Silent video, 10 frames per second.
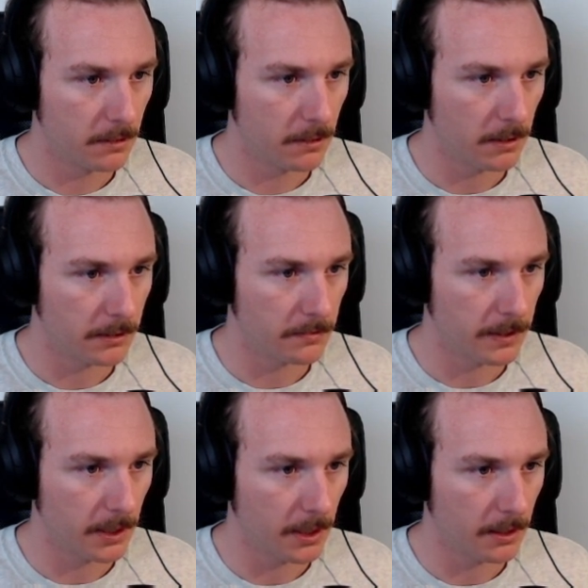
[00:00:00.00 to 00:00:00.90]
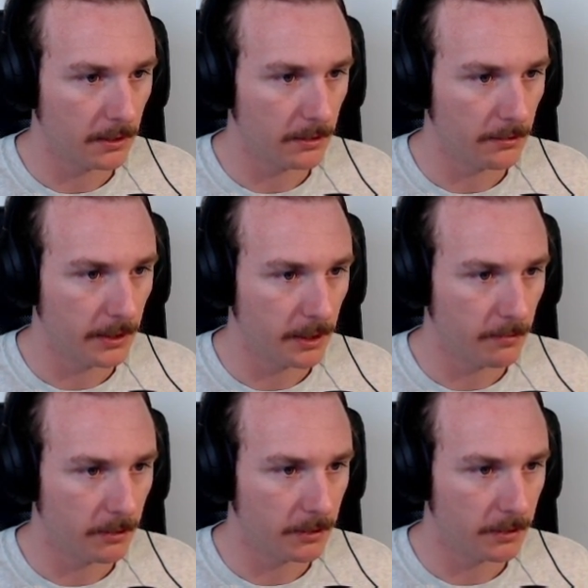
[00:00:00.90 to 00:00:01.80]
All right, so we got unique
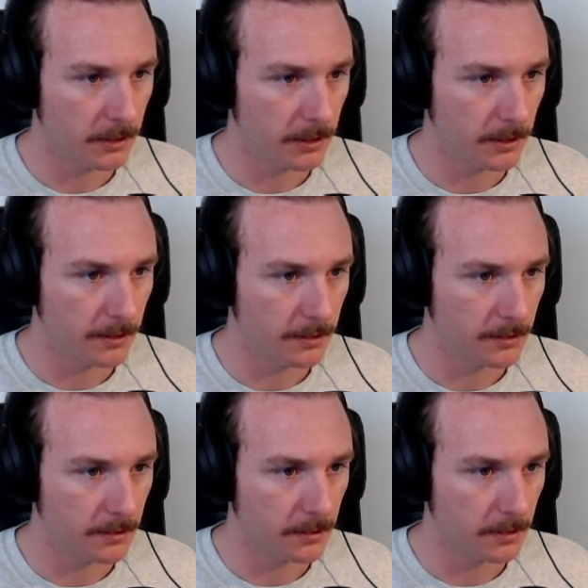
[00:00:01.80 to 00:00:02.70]
purchases,